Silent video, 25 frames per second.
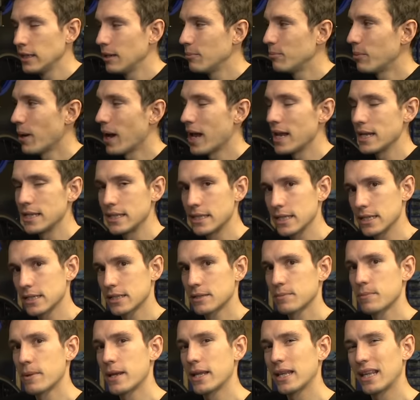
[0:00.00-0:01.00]
but it
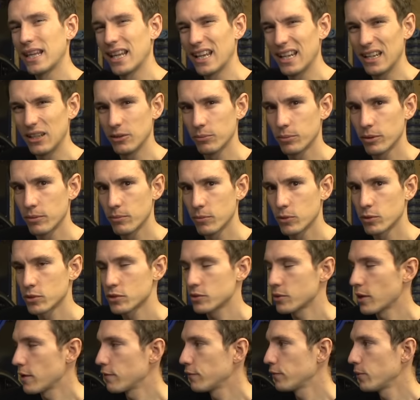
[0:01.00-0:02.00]
does make it a little bit more
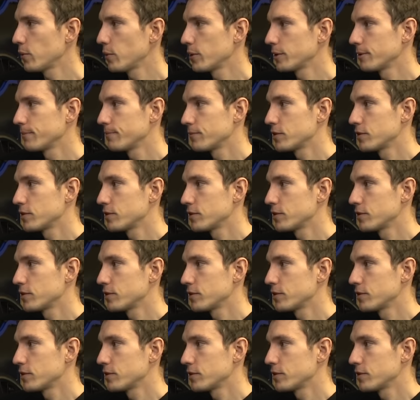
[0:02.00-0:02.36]
straightforward.